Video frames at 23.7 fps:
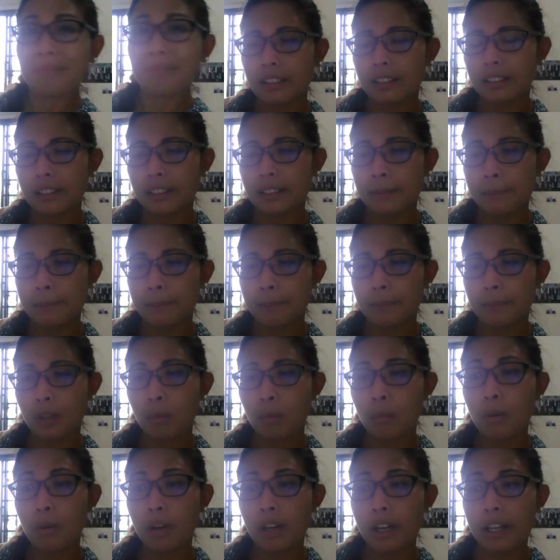other
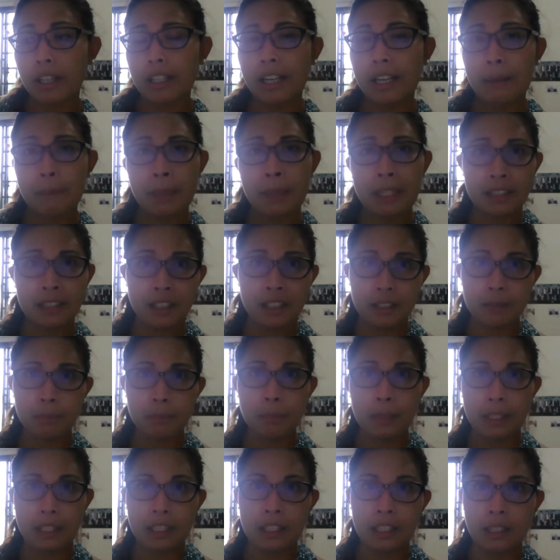work, but
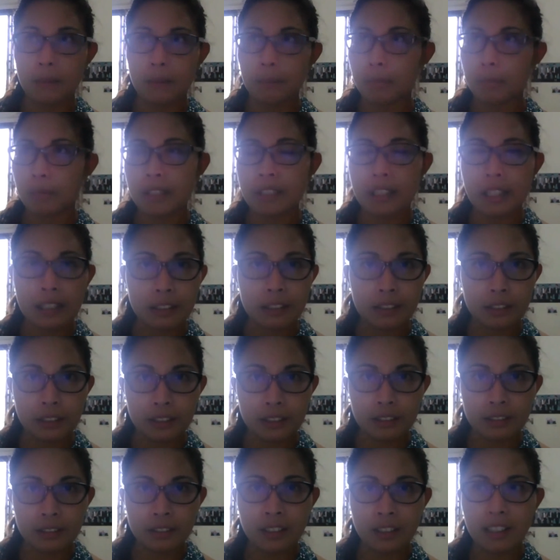not picking up
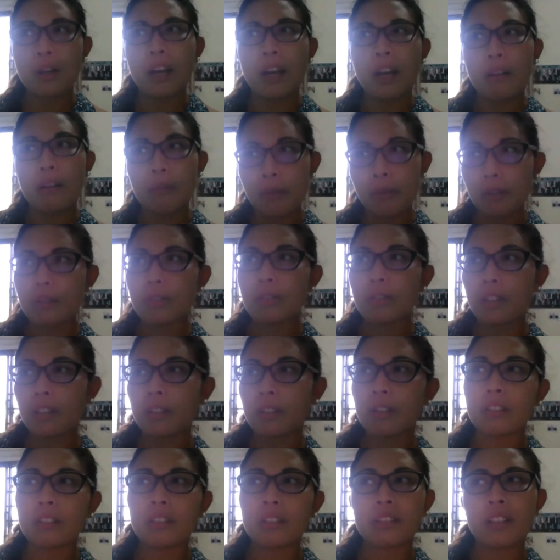recycling. So I wrote to
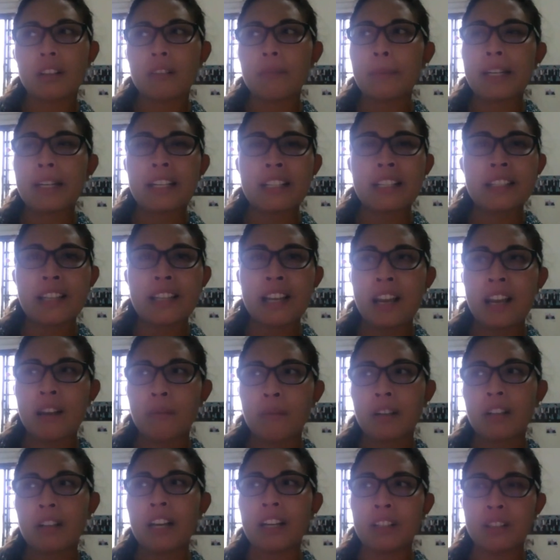the local government and
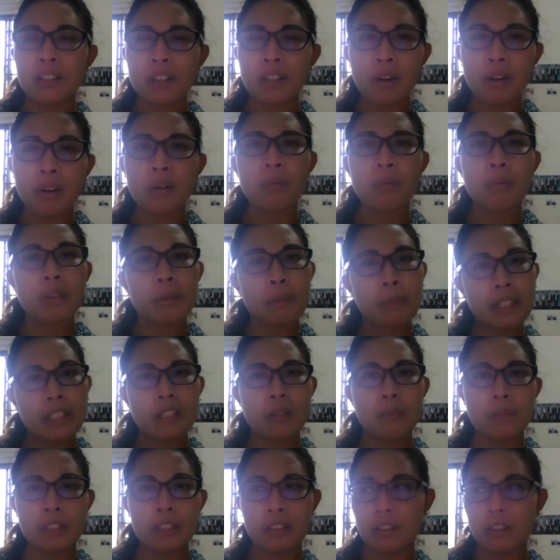said, well, I know we're
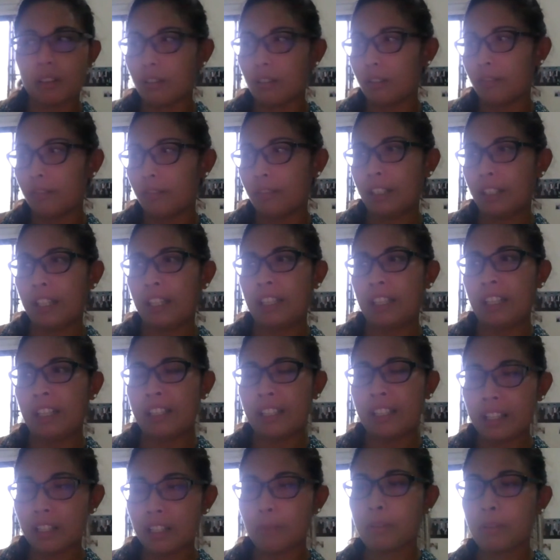busy with the COVID
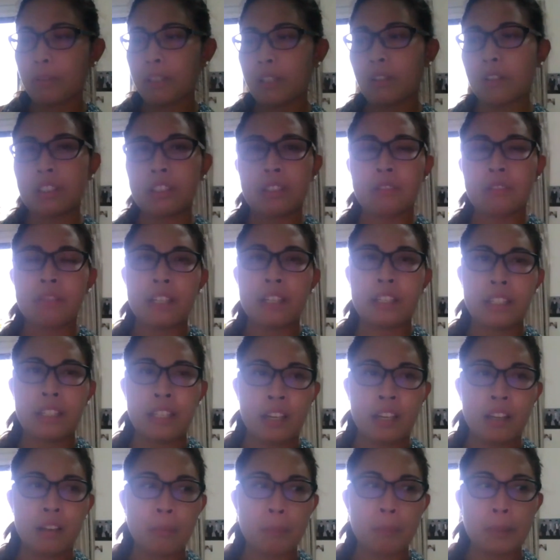and that's the priority right
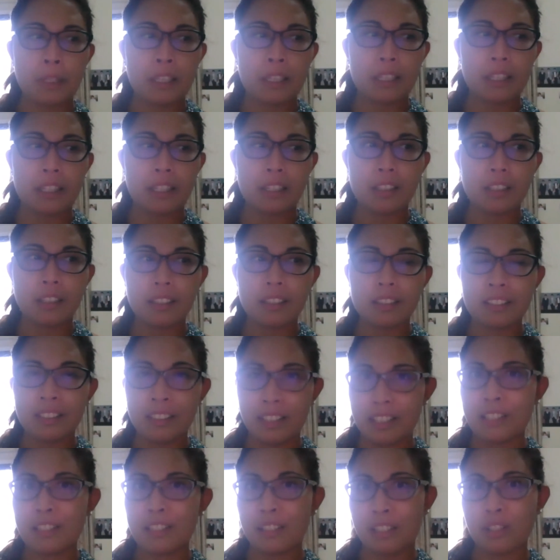now, but
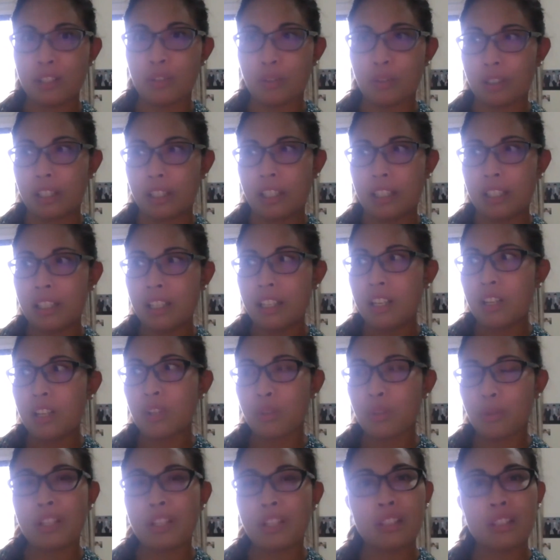this country
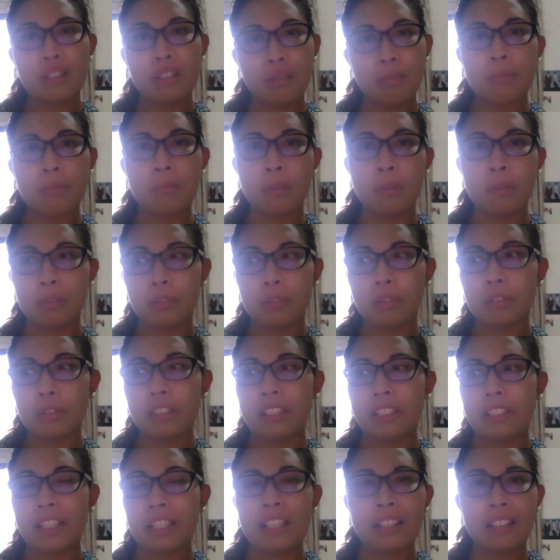trying to promote
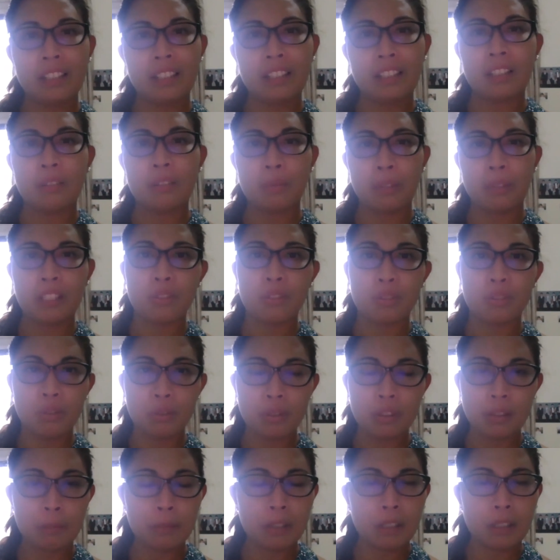green, I think we need to
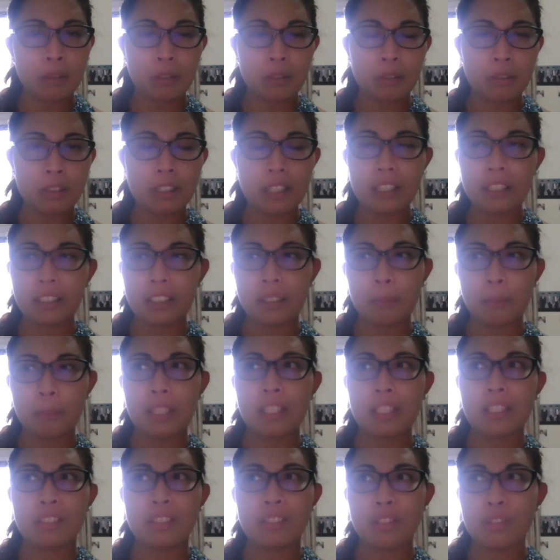do something with recycling,
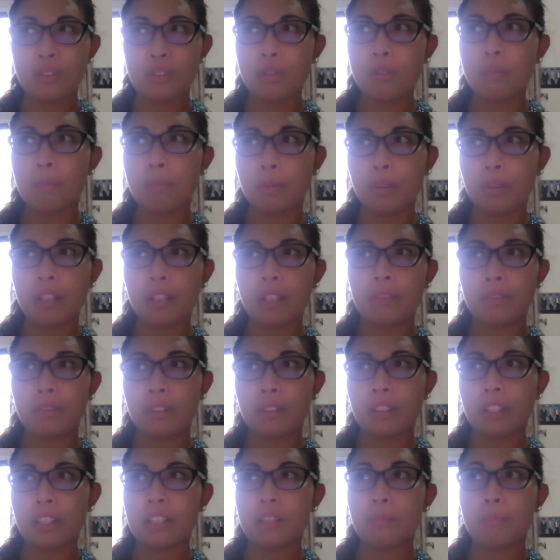because there's no point
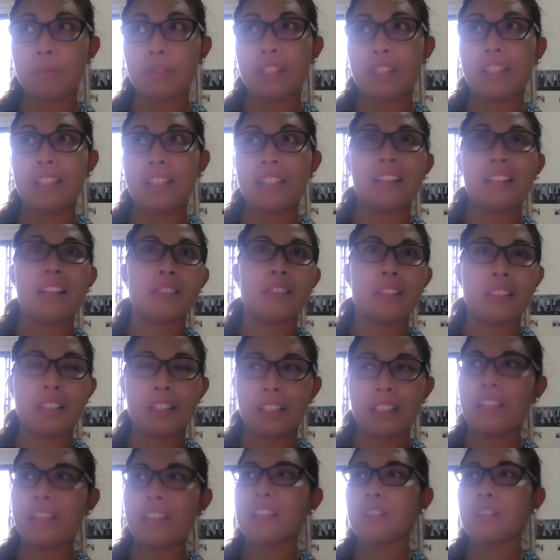for us putting it out
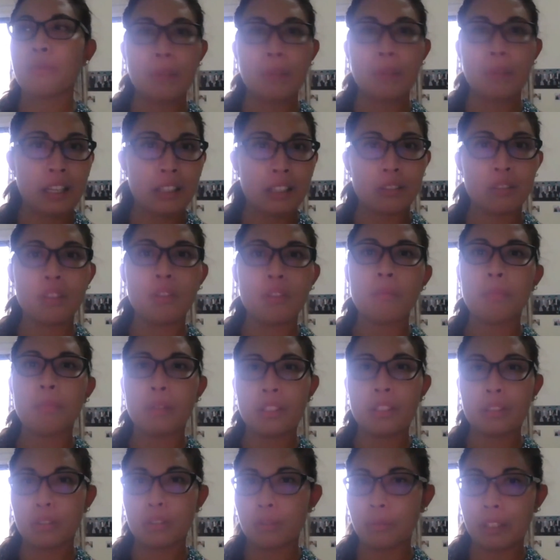there. It gets wet, no
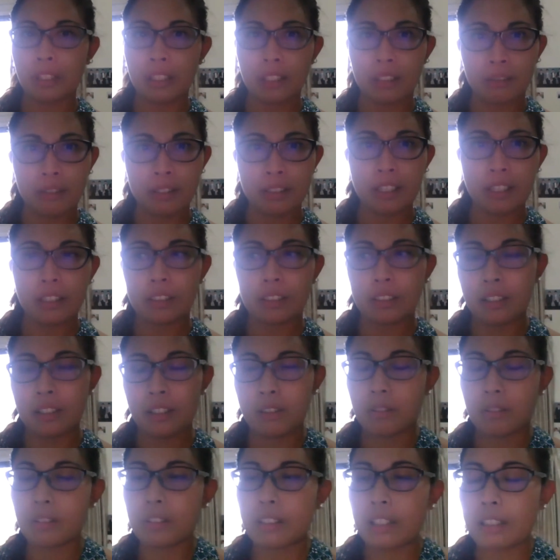point doing a
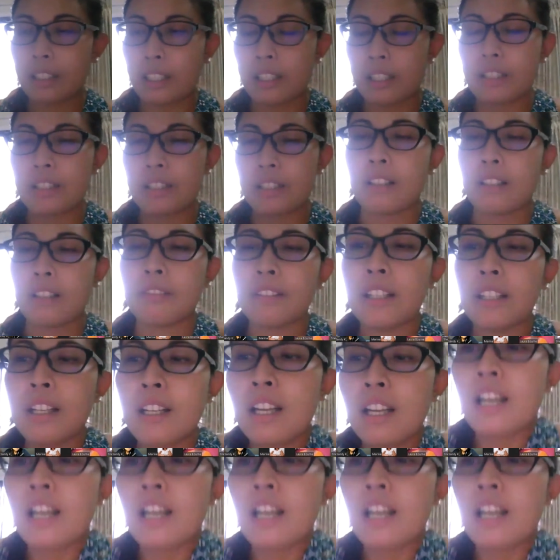recycling and all that kind of stuff. I